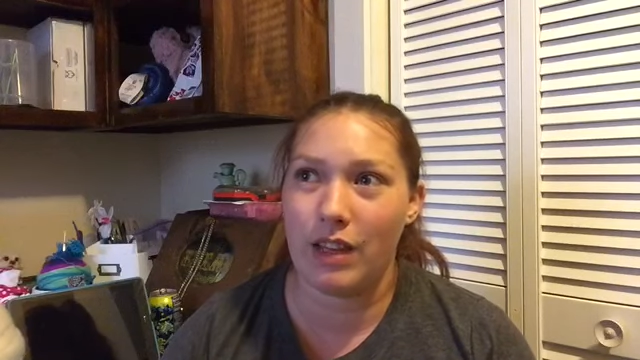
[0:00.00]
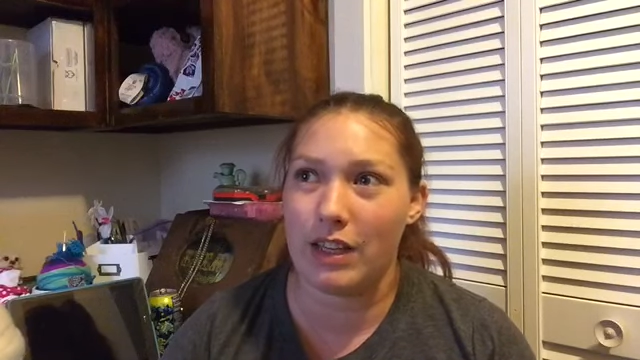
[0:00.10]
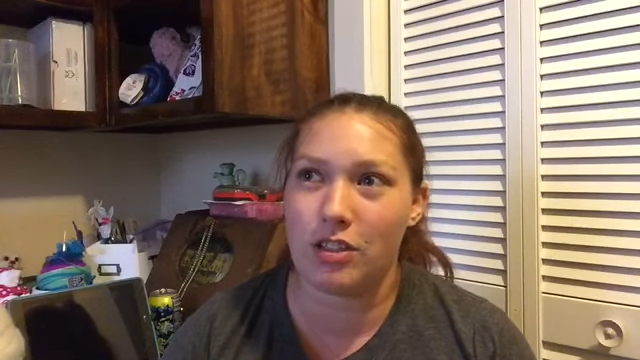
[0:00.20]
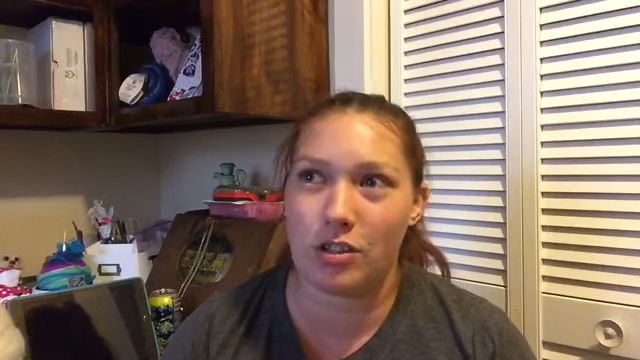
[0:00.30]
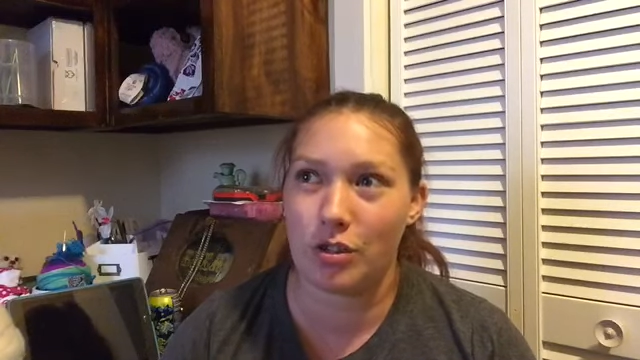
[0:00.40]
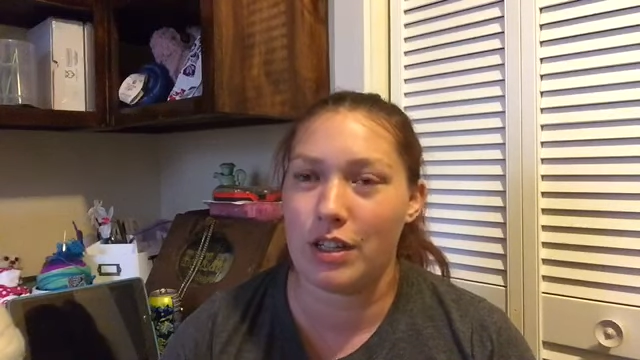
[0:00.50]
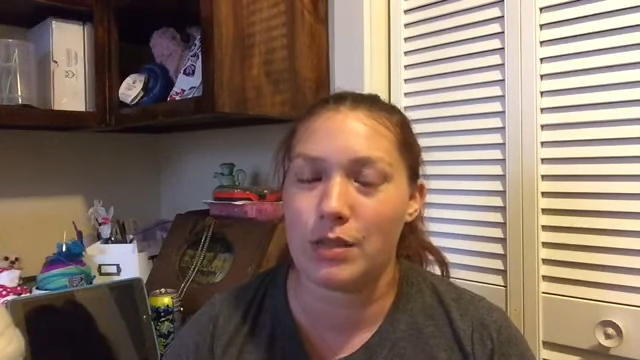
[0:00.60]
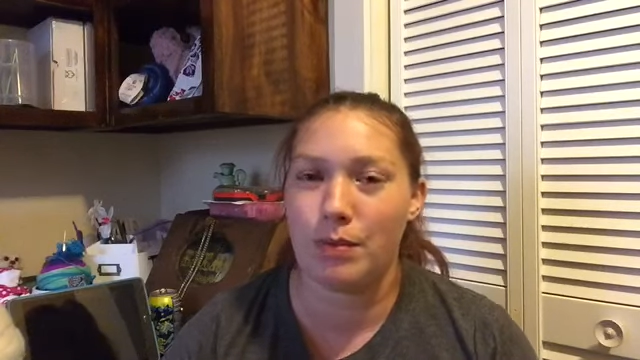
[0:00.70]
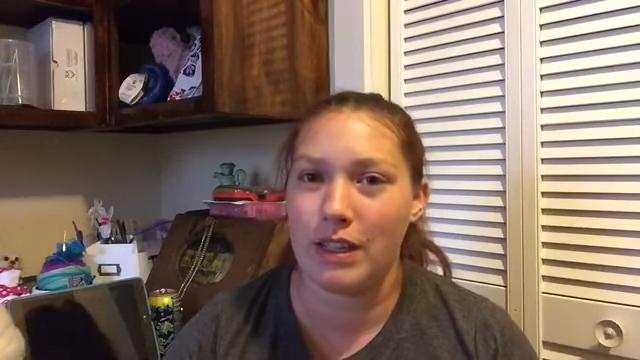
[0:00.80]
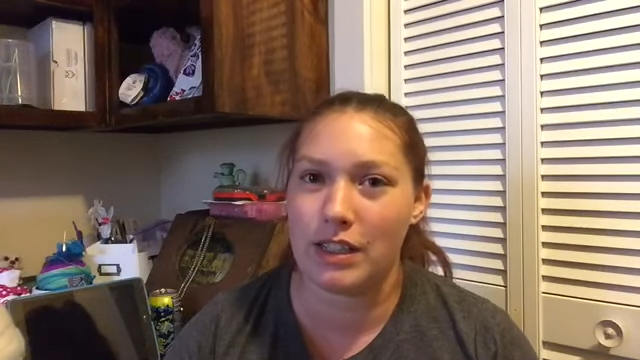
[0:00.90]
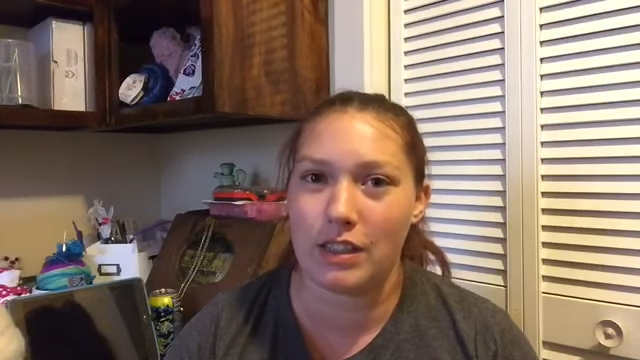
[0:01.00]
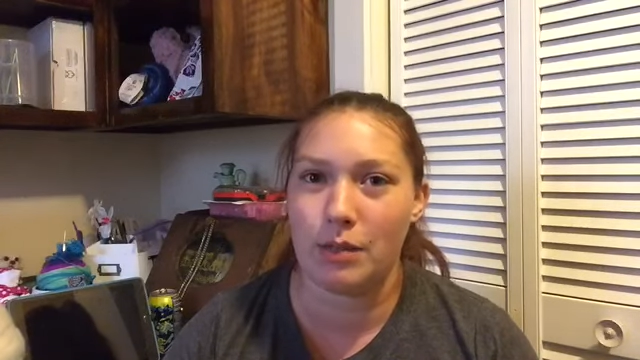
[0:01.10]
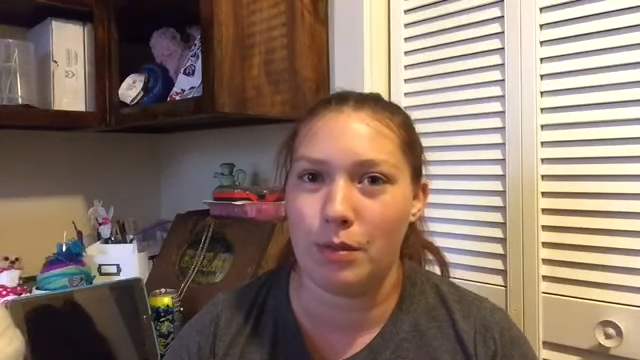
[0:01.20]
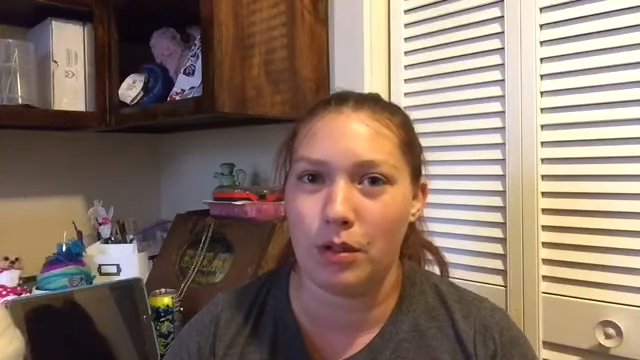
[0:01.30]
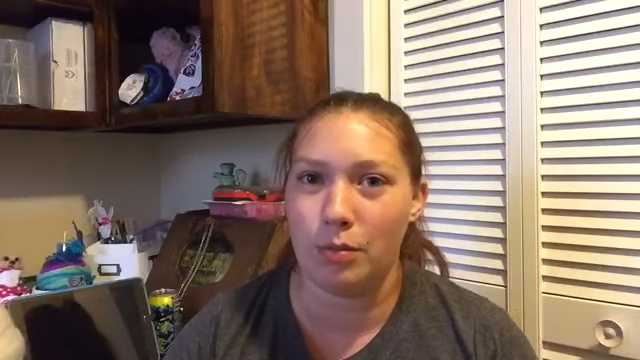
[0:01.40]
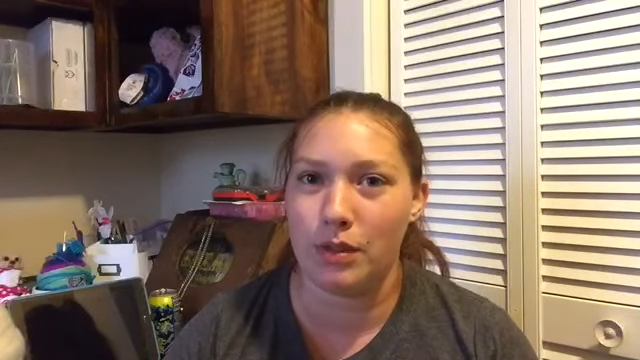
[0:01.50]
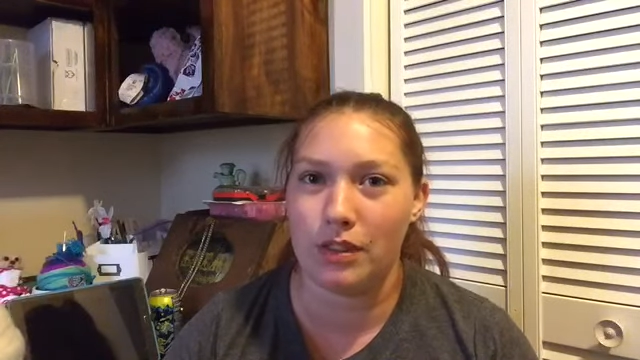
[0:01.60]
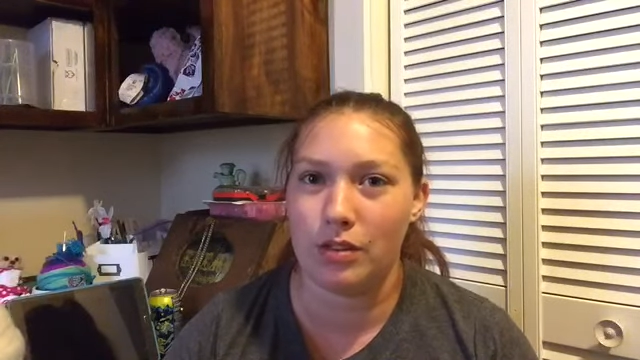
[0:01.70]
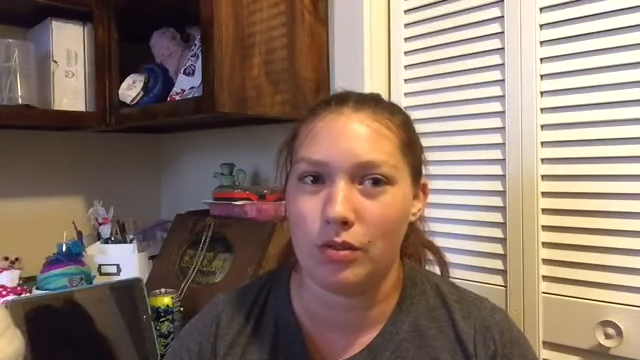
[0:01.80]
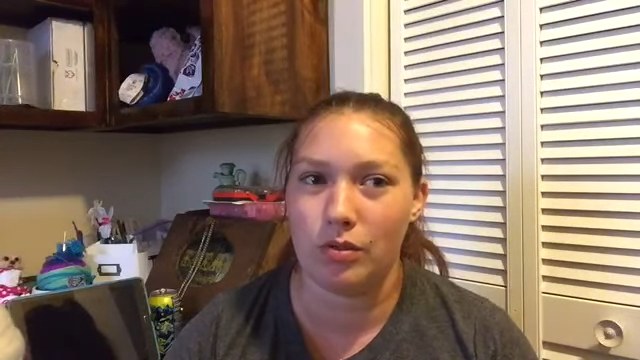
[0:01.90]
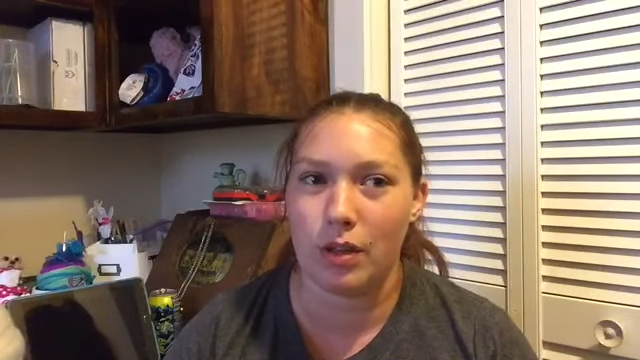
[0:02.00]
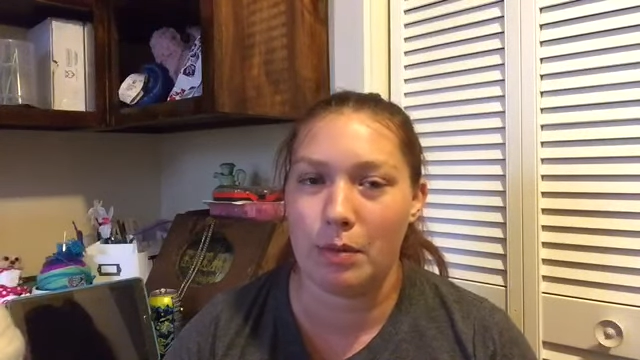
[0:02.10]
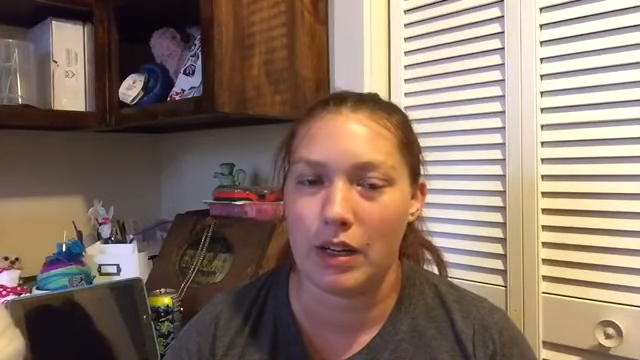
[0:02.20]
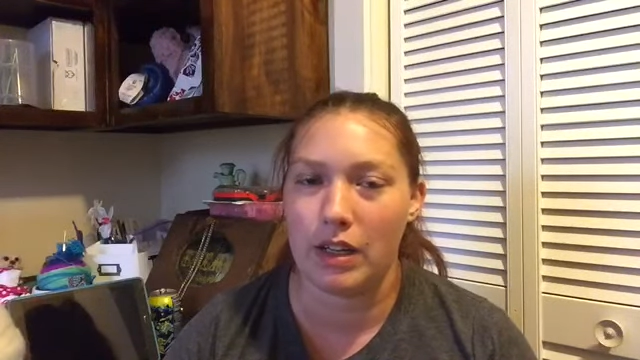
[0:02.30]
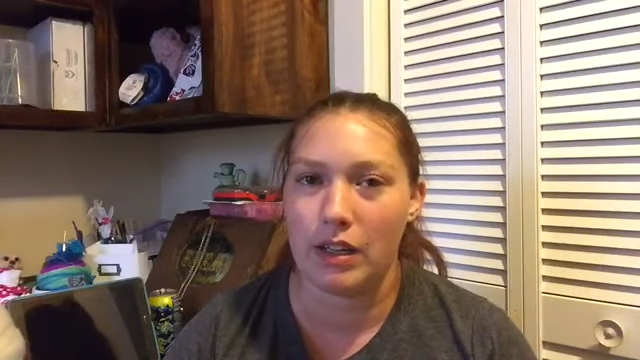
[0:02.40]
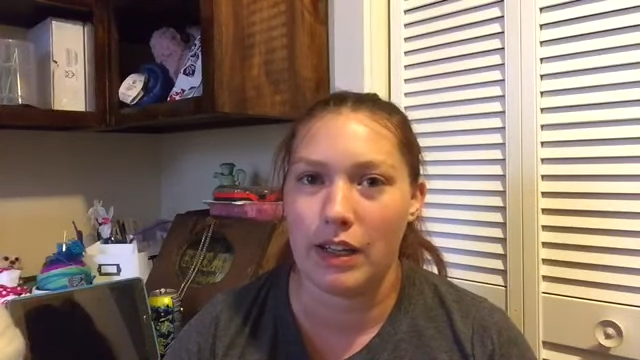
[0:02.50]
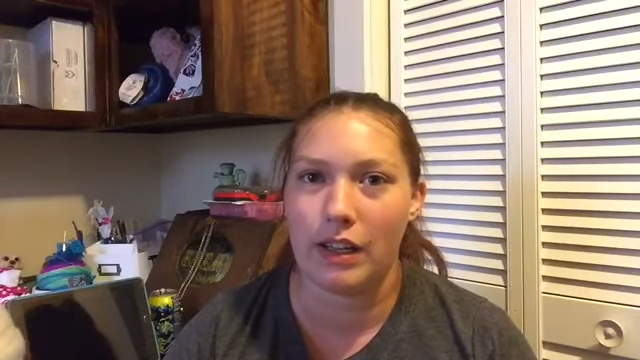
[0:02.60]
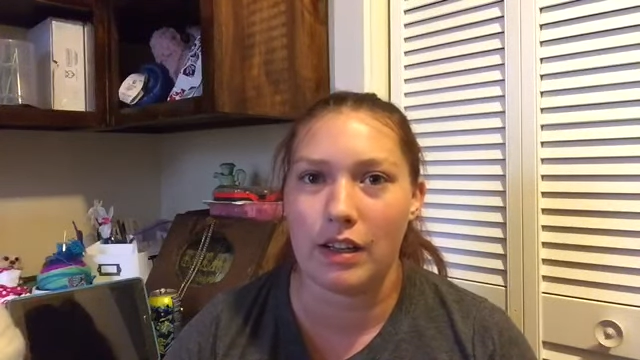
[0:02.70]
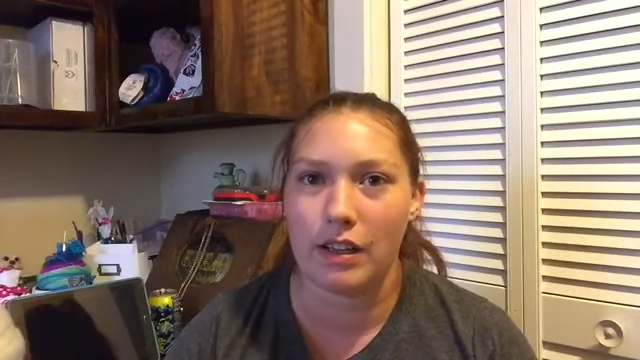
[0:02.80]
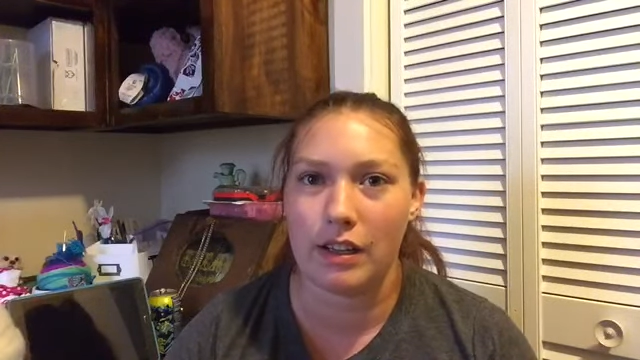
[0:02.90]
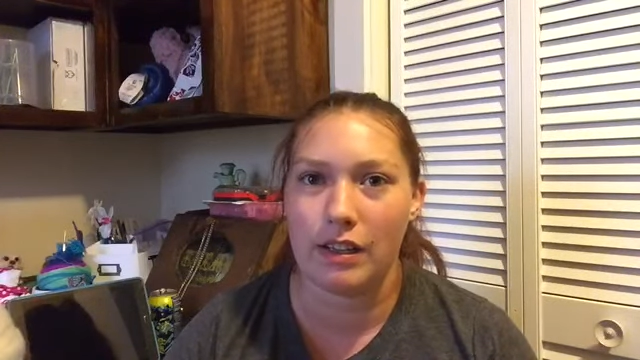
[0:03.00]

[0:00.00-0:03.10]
I just transplanted the bulb into a pot and